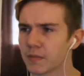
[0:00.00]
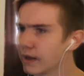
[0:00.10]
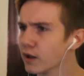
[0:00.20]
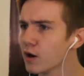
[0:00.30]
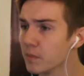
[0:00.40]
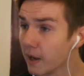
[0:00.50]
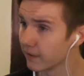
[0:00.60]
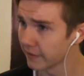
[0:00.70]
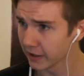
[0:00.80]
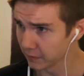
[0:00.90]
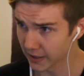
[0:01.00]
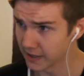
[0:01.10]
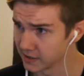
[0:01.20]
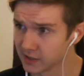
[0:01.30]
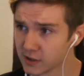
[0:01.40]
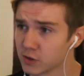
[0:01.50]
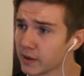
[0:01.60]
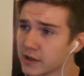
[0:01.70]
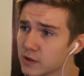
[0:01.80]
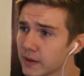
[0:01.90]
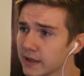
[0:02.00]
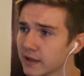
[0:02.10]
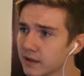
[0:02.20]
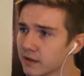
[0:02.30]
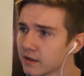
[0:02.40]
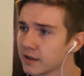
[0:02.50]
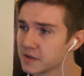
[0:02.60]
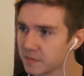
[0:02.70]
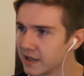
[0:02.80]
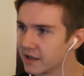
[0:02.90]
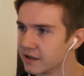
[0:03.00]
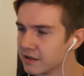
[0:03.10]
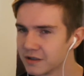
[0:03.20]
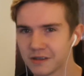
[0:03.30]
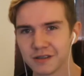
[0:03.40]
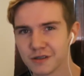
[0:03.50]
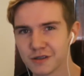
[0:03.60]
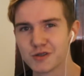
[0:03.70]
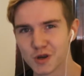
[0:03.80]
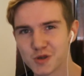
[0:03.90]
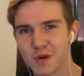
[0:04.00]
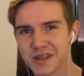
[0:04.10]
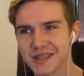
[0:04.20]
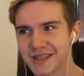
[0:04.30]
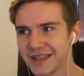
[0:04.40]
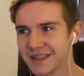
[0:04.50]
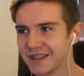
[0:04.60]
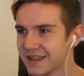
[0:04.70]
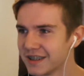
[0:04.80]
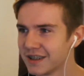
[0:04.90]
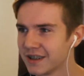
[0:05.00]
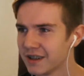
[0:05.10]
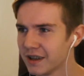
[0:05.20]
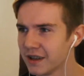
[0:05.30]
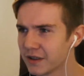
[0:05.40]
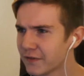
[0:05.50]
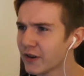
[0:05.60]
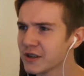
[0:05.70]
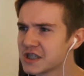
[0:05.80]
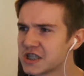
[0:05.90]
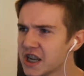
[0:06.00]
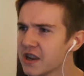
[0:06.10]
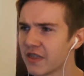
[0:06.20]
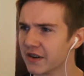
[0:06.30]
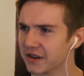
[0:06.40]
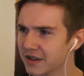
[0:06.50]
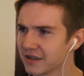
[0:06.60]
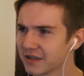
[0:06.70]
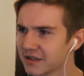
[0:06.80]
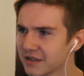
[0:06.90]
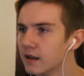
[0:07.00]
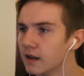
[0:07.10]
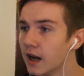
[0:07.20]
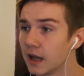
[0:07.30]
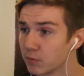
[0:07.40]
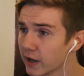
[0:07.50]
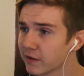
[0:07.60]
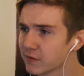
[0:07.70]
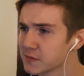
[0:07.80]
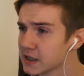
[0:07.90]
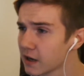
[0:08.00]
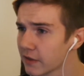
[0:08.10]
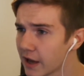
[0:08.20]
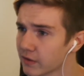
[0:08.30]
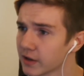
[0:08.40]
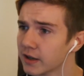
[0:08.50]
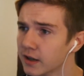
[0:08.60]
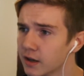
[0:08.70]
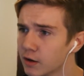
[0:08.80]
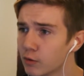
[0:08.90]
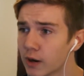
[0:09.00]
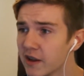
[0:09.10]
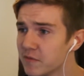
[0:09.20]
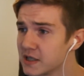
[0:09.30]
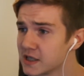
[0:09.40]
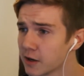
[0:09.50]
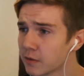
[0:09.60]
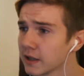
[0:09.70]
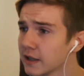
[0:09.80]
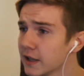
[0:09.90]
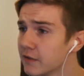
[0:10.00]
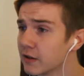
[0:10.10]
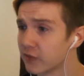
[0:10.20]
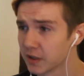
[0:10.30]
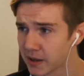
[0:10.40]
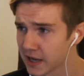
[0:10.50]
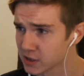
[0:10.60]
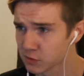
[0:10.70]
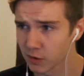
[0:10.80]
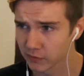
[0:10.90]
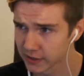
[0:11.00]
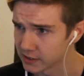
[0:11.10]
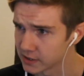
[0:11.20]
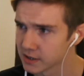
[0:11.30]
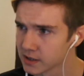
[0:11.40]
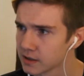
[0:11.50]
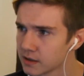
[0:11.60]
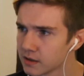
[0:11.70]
Hello, my fellow cases in 2020. It's me, George Washington, the first chin thinner. I am writing from South Africa, where I have been secretly living for the past 12 years.